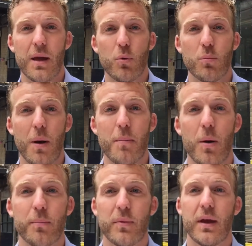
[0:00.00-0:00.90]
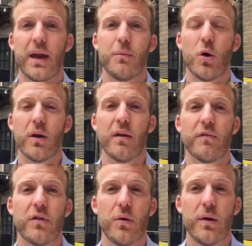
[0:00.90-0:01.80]
enabled my mum to keep cooking
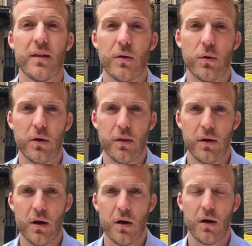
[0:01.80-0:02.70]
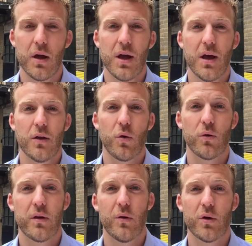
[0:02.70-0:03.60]
for 2 years longer than her
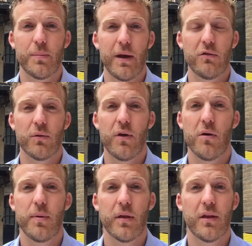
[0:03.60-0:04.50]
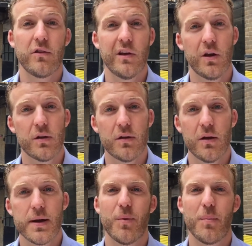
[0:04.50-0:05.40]
doctor and occupational therapist said she could
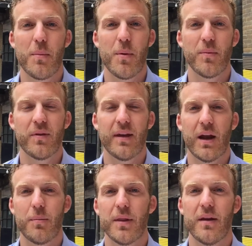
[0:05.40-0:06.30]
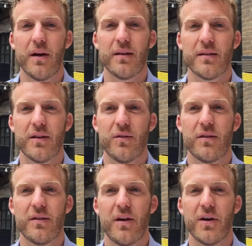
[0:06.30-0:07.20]
do. When my mum used to get up in the night and I
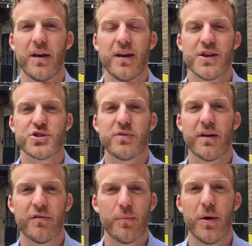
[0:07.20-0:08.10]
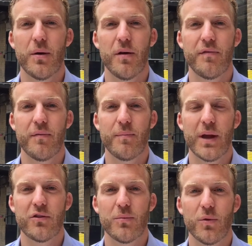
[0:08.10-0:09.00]
used to tie string from her
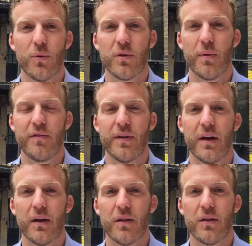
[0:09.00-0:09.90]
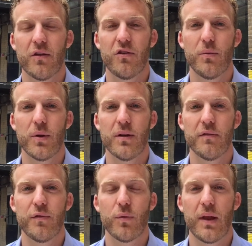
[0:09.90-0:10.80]
bedroom door to my finger so that she
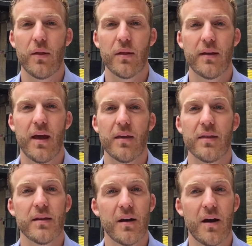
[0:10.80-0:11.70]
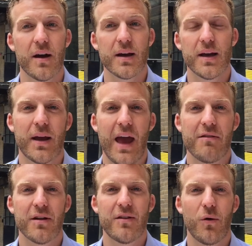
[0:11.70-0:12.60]
wouldn't fall down the stairs in the dark, a
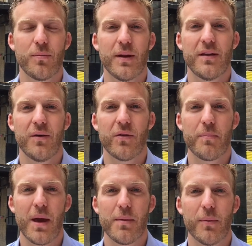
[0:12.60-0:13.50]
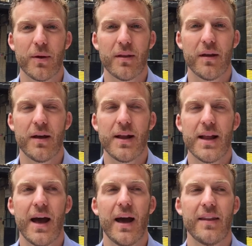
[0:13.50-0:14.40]
carer told me to use a baby monitor,
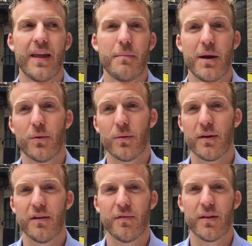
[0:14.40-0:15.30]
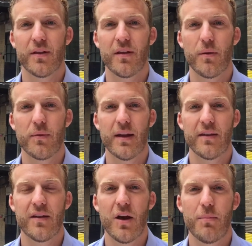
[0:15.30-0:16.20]
and that made all the difference because it was
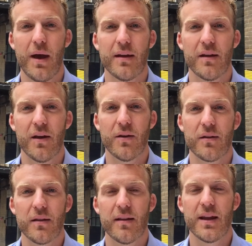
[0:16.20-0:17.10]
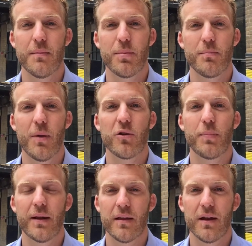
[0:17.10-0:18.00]
next to her bed and I could sleep much
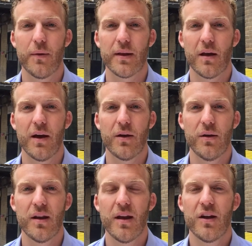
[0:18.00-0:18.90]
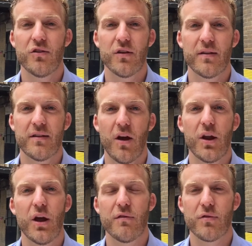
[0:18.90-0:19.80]
better knowing that I could just
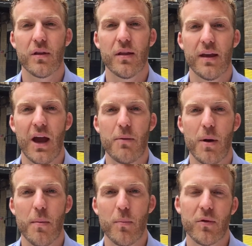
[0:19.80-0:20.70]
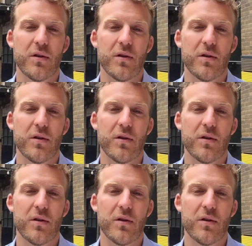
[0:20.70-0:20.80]
turn over and see how my mum was